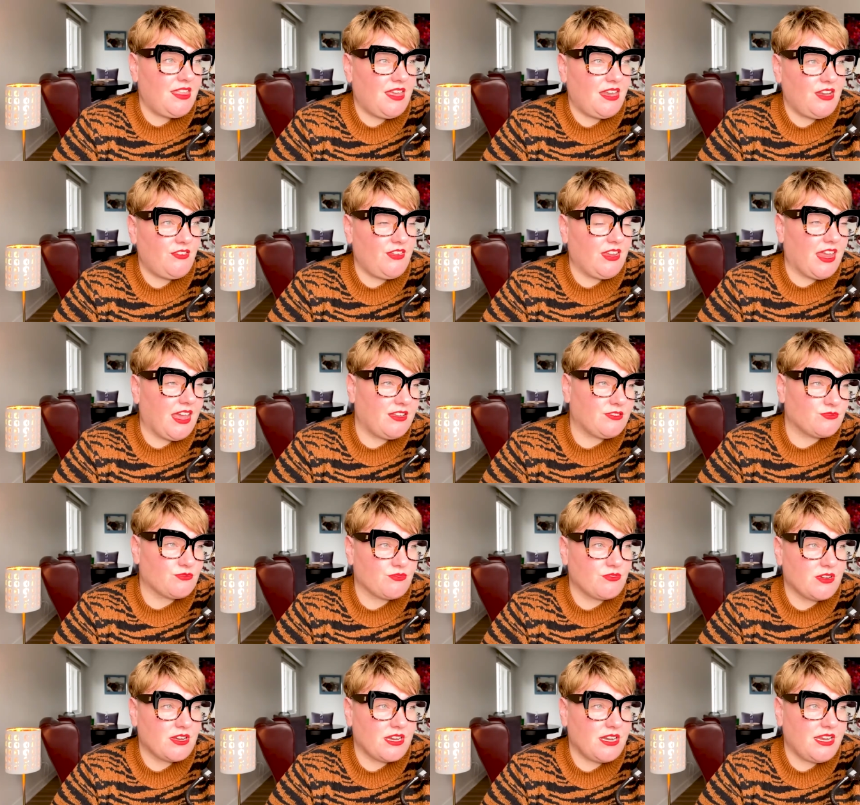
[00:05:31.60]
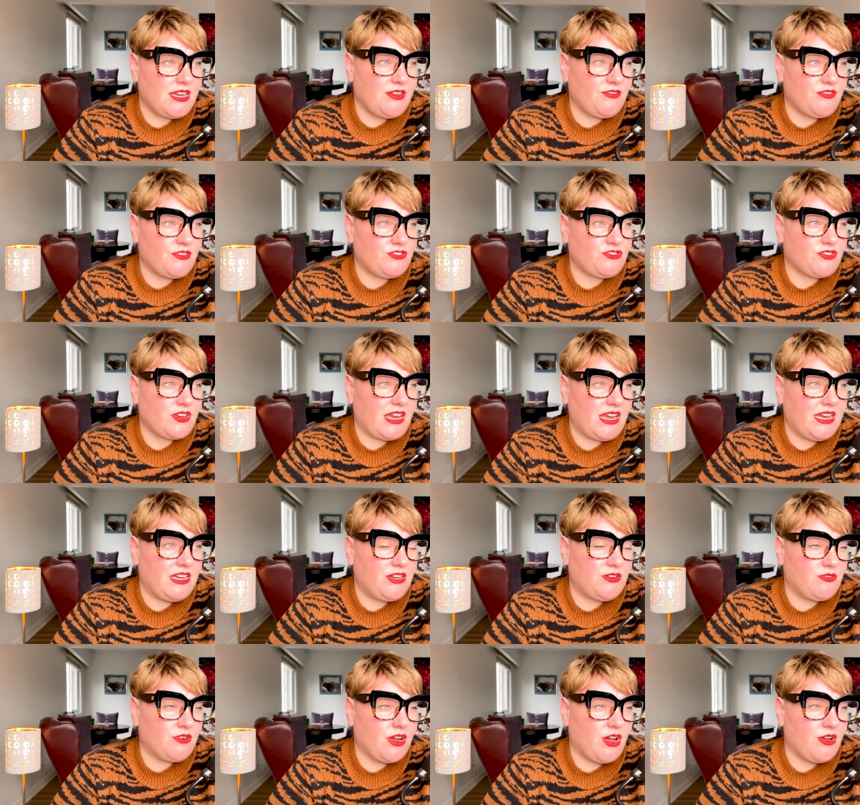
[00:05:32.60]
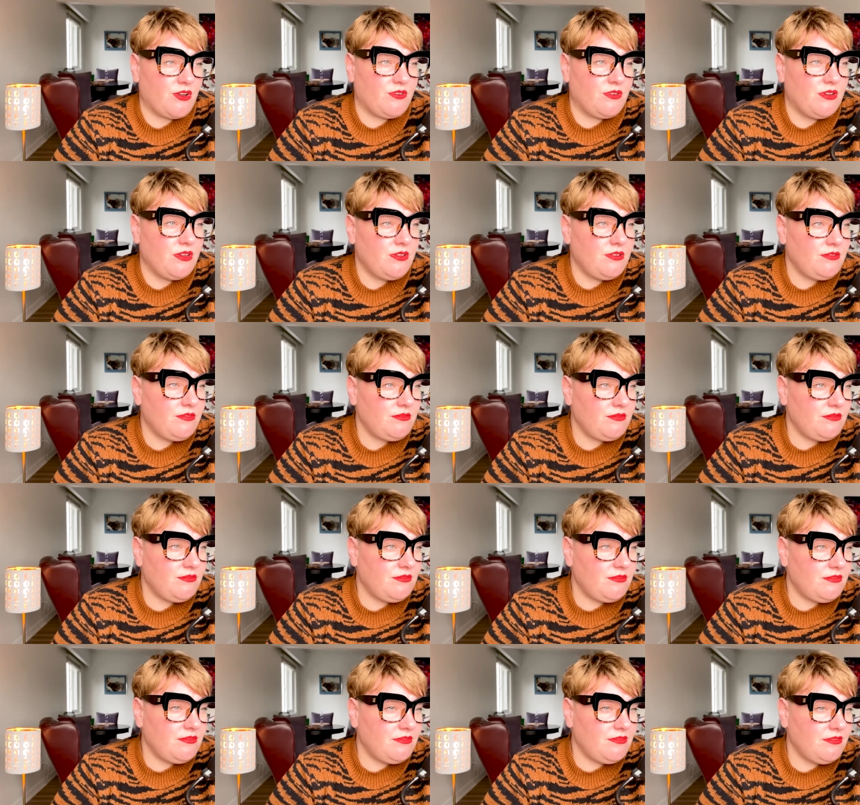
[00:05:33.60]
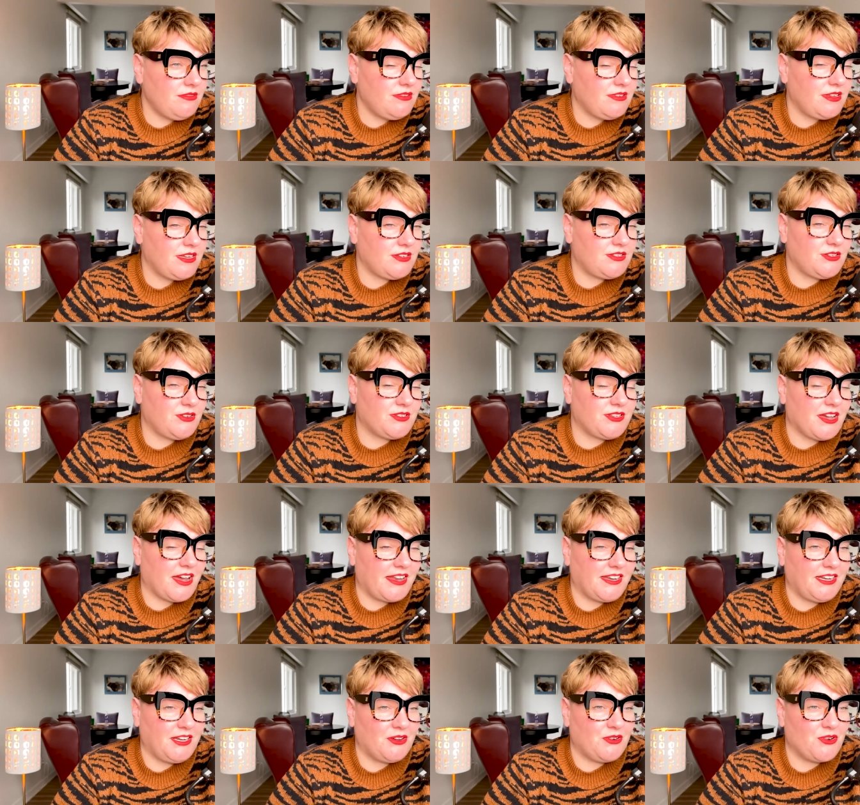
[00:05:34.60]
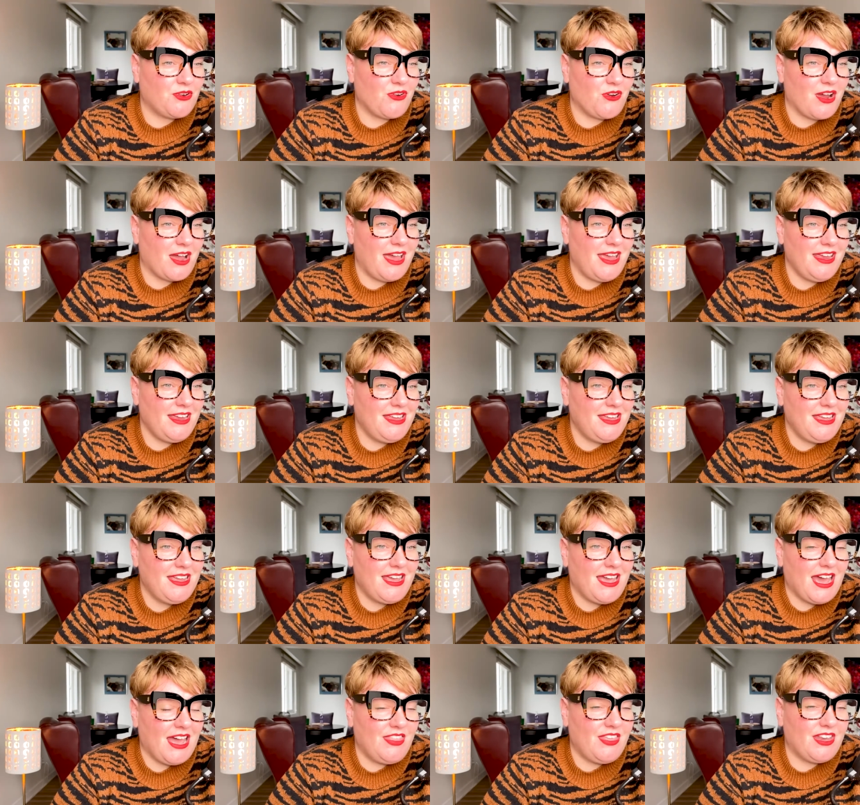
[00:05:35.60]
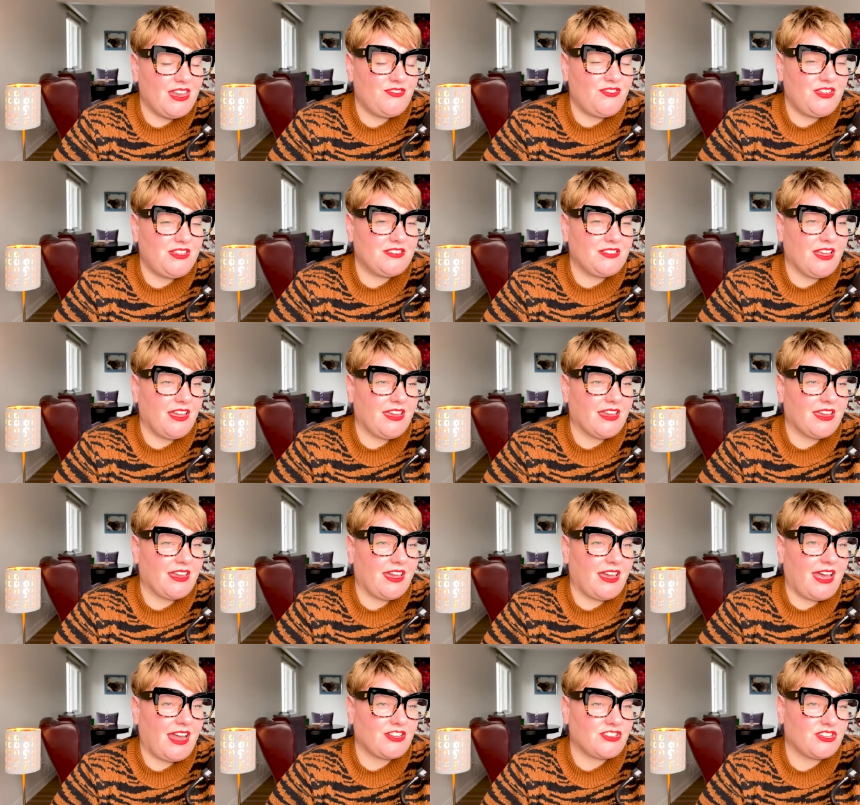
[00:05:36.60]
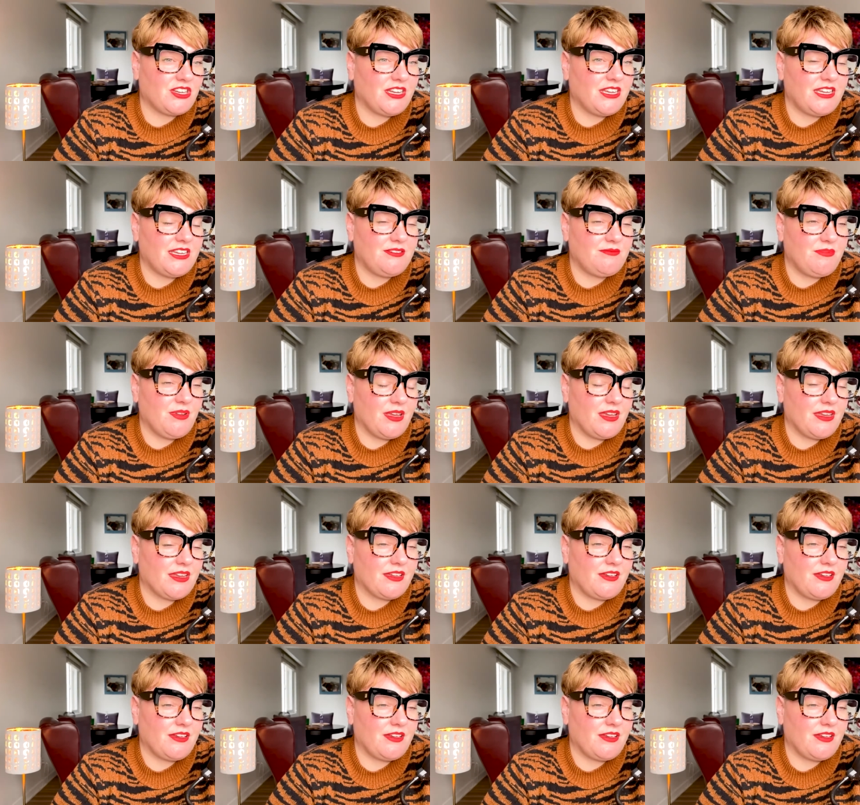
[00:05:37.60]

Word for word: then if he gets really frustrated, he'll go, he'll do a tiny little cry. And then if he's like actually like,